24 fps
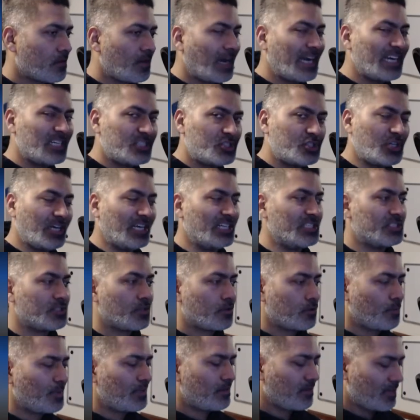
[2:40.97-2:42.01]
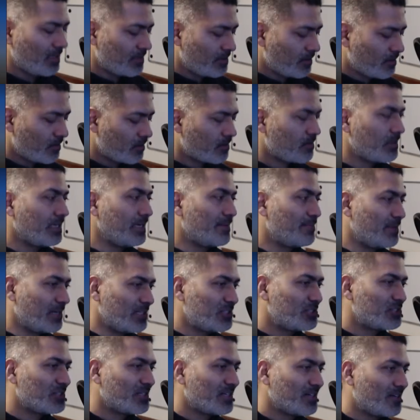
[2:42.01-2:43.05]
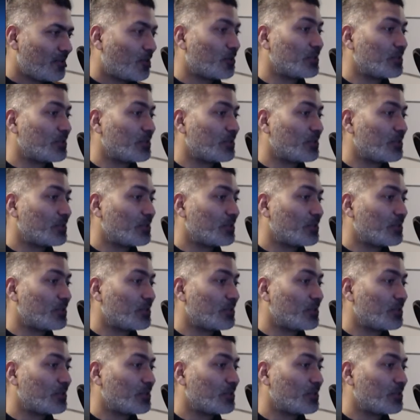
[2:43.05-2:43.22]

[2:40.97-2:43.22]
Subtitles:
slight change. So basically this is the image,